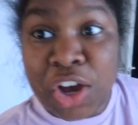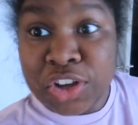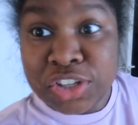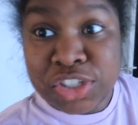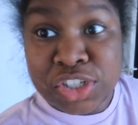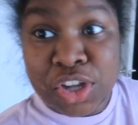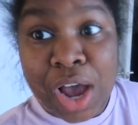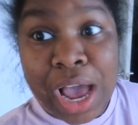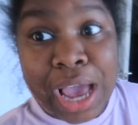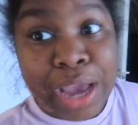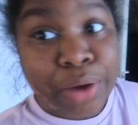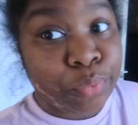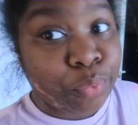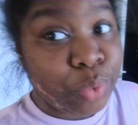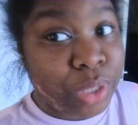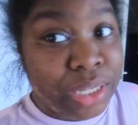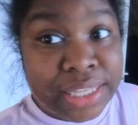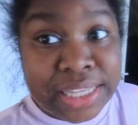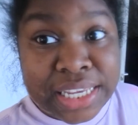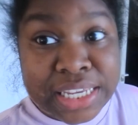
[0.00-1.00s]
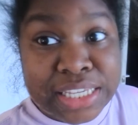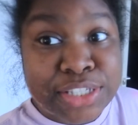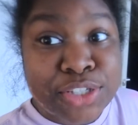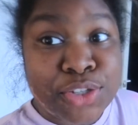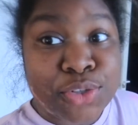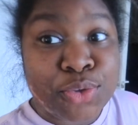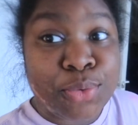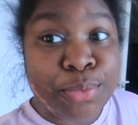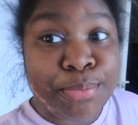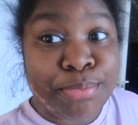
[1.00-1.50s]
So I really need
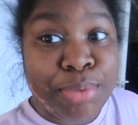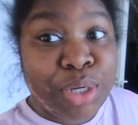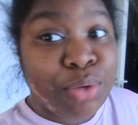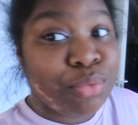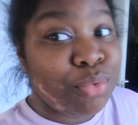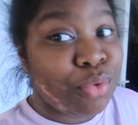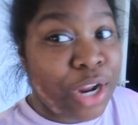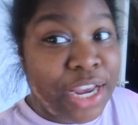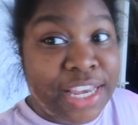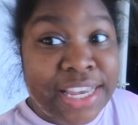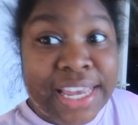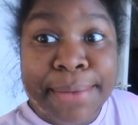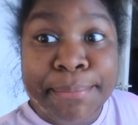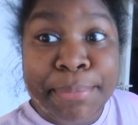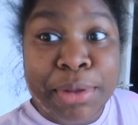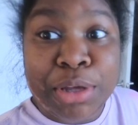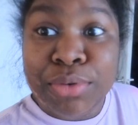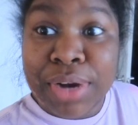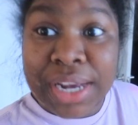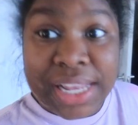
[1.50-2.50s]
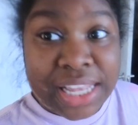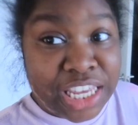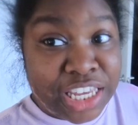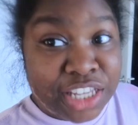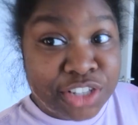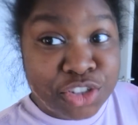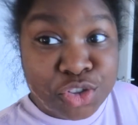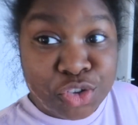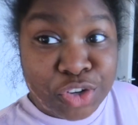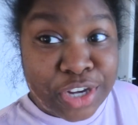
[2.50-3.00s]
to be ready, be ready
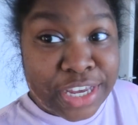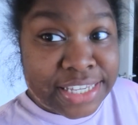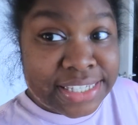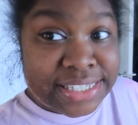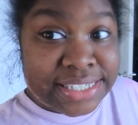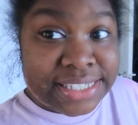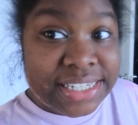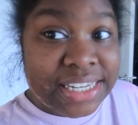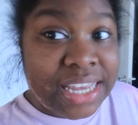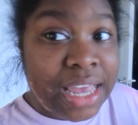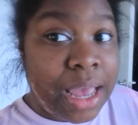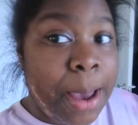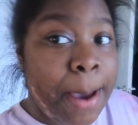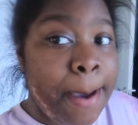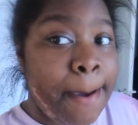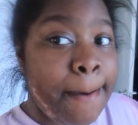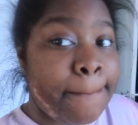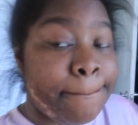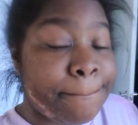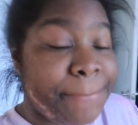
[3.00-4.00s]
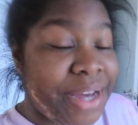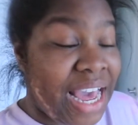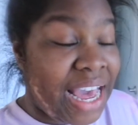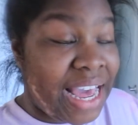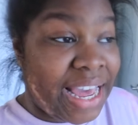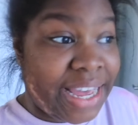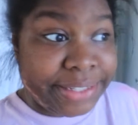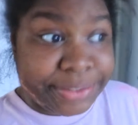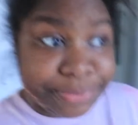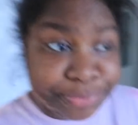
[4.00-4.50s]
and dressed
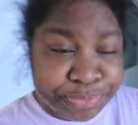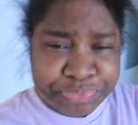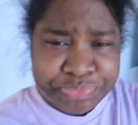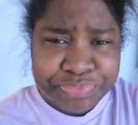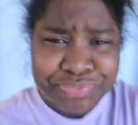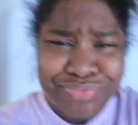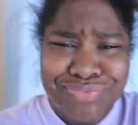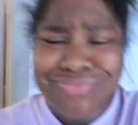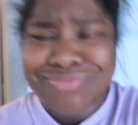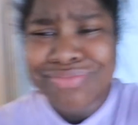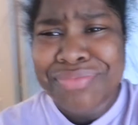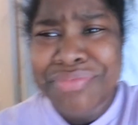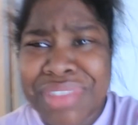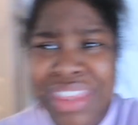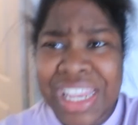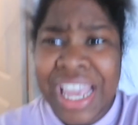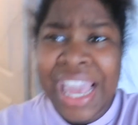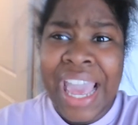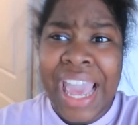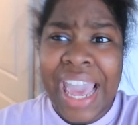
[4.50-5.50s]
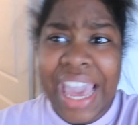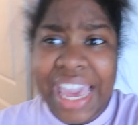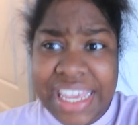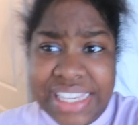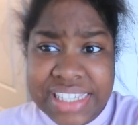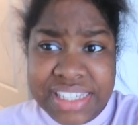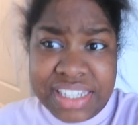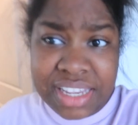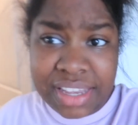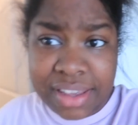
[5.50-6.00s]
by
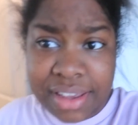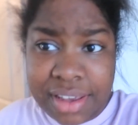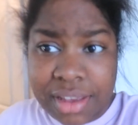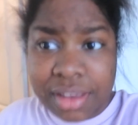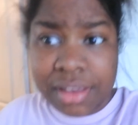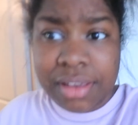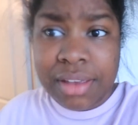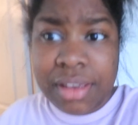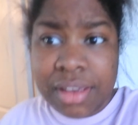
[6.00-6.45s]
8.10.